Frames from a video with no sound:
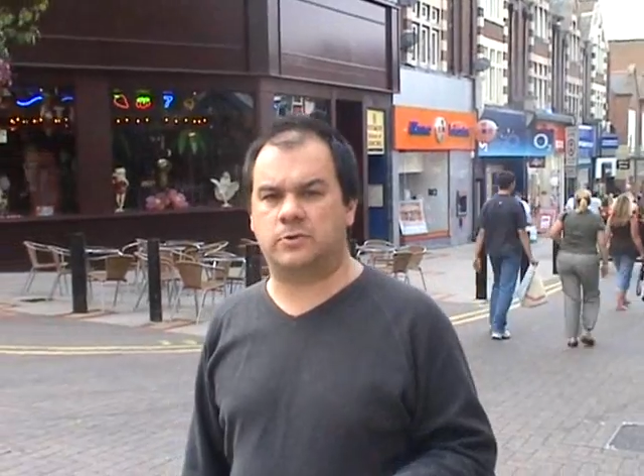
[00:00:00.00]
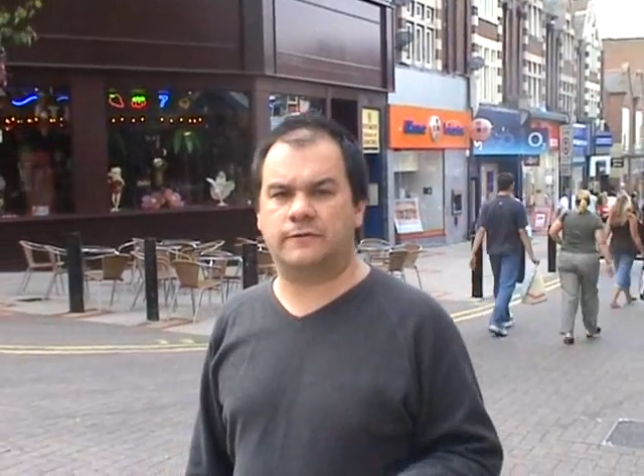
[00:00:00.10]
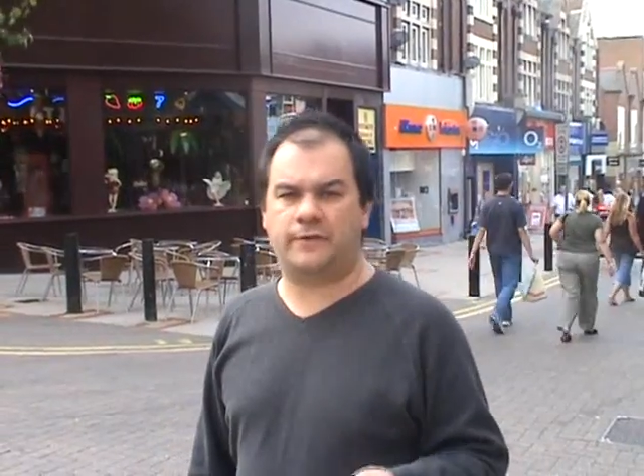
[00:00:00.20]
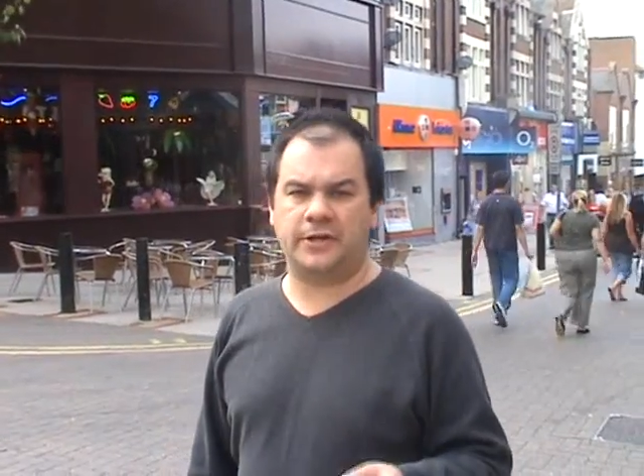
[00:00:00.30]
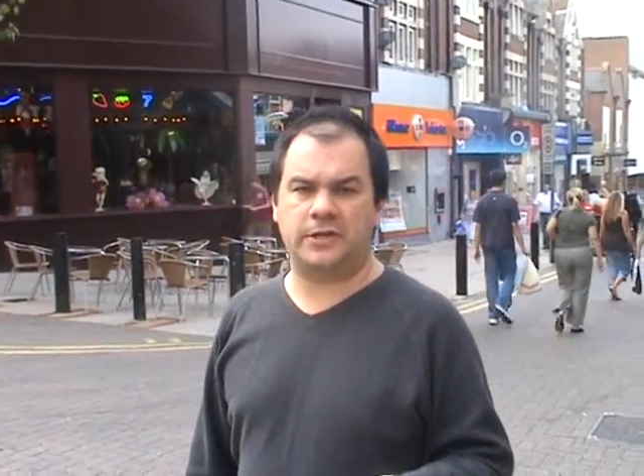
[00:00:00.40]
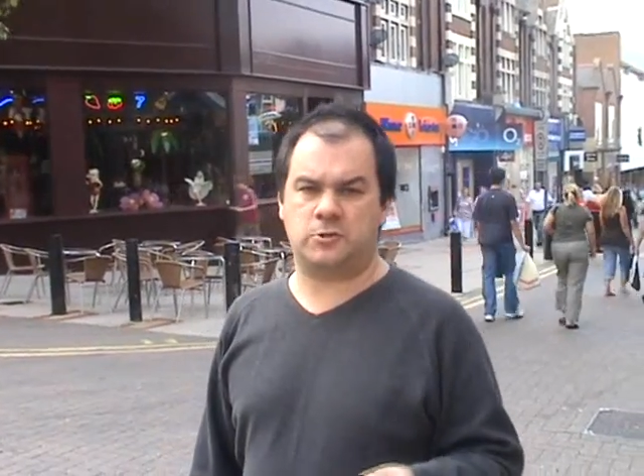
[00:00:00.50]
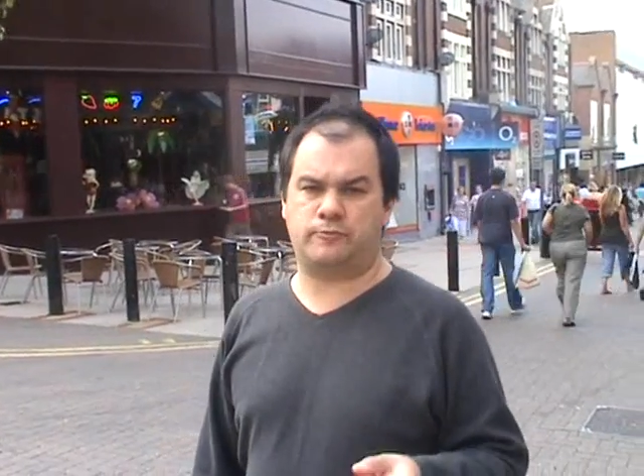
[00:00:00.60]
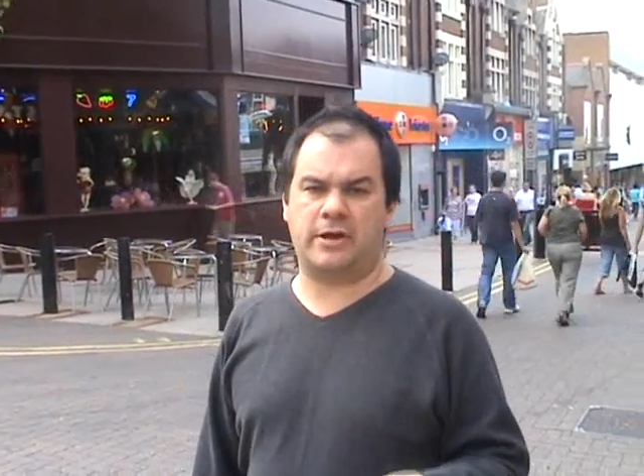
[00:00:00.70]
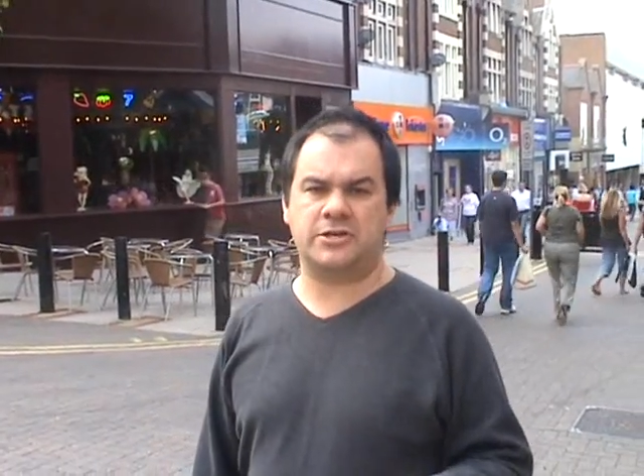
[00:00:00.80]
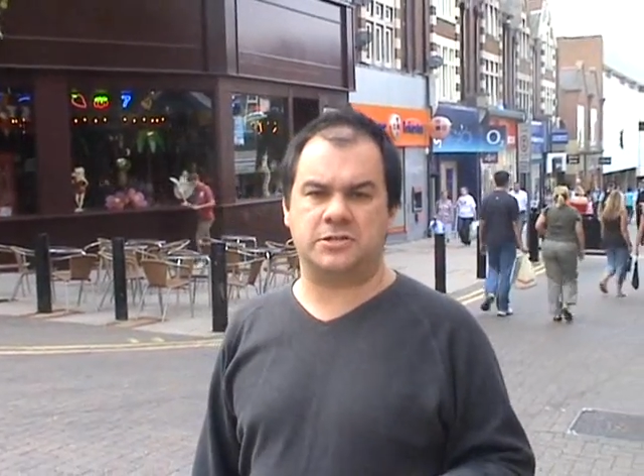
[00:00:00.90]
with the financial
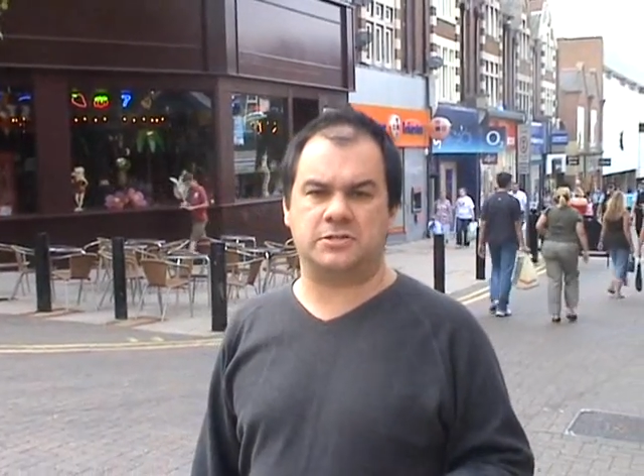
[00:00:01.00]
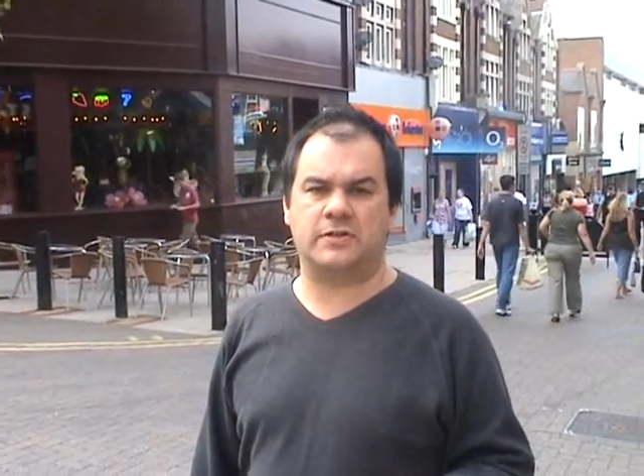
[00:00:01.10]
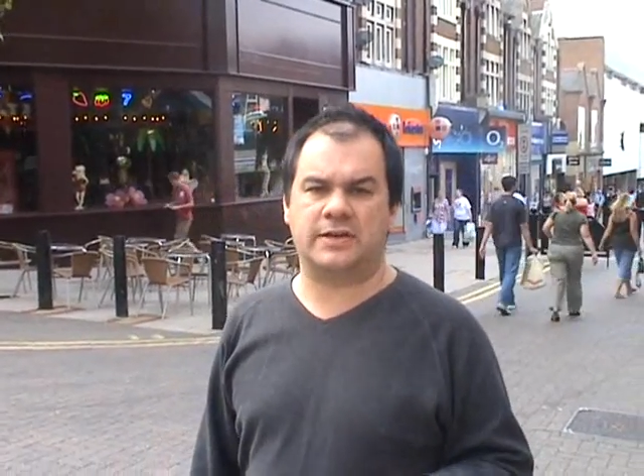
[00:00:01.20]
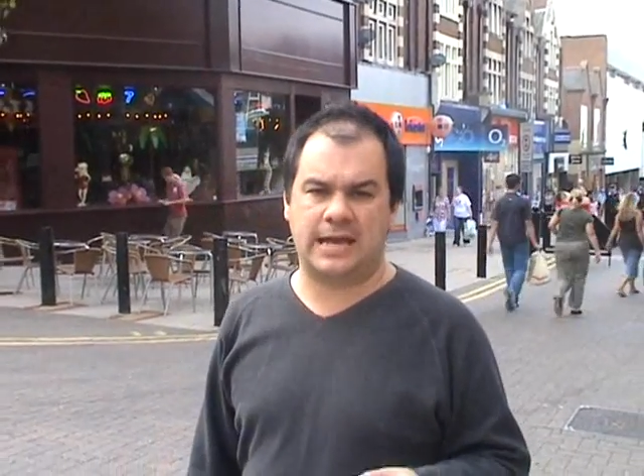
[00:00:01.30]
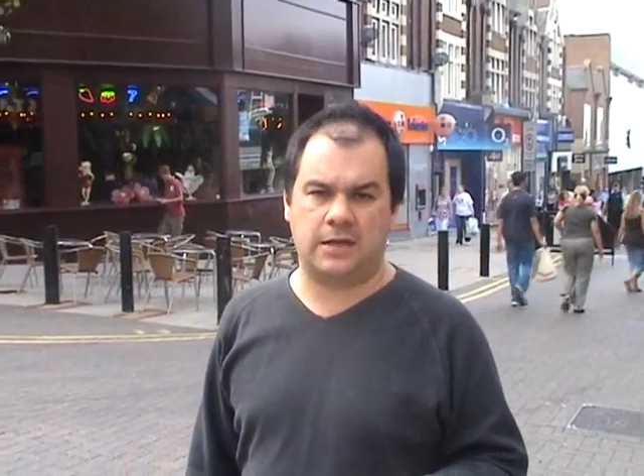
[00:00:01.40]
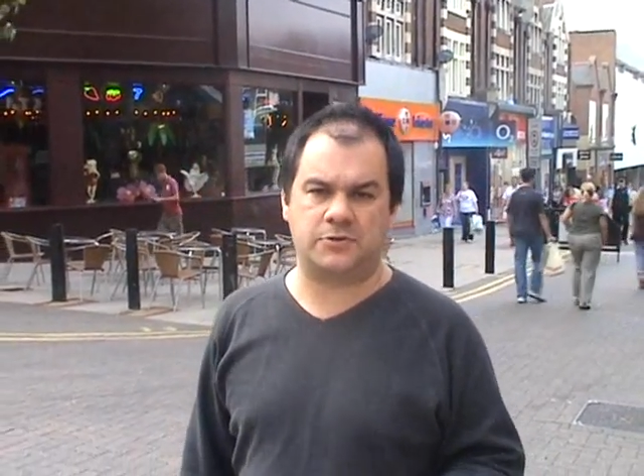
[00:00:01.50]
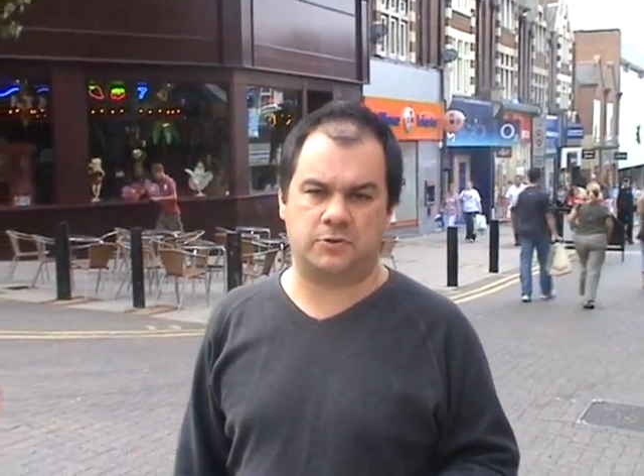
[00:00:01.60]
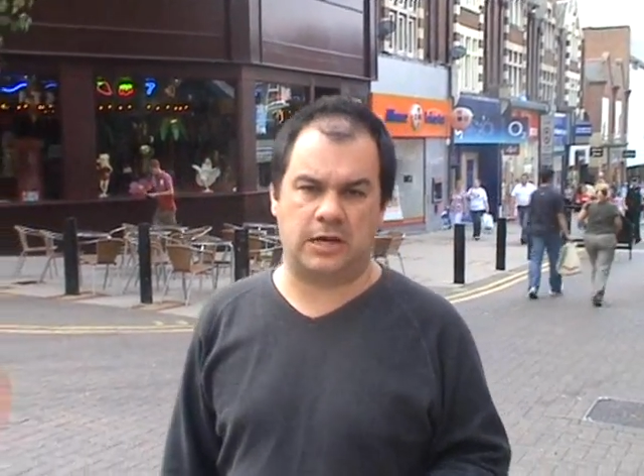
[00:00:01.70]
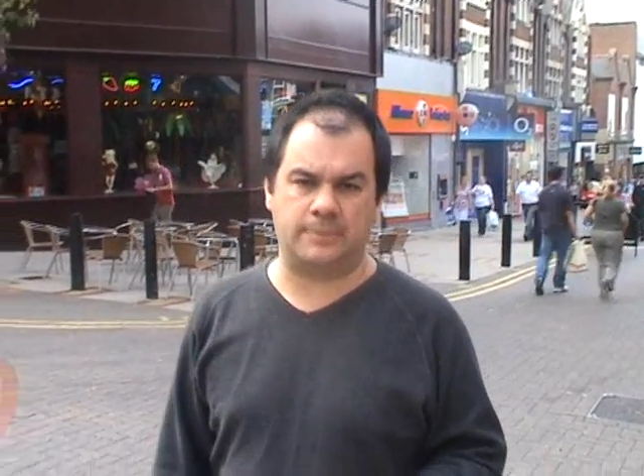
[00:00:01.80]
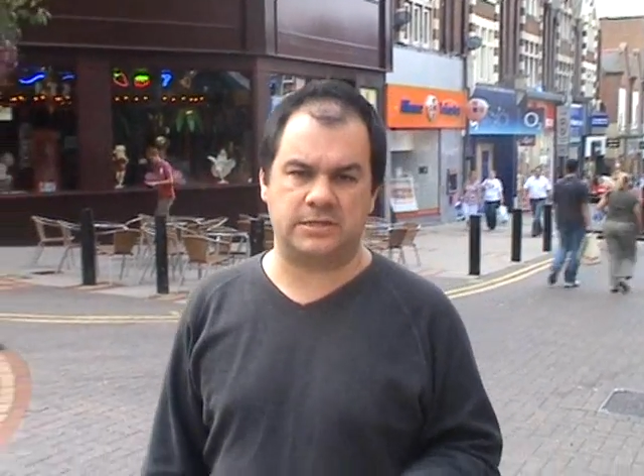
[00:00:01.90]
pressures that the
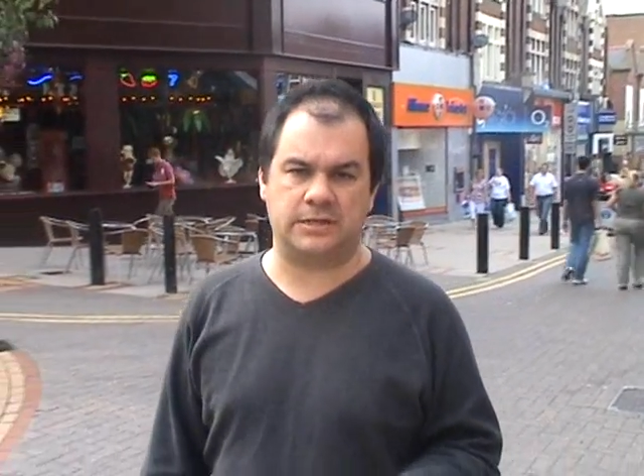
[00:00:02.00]
council comes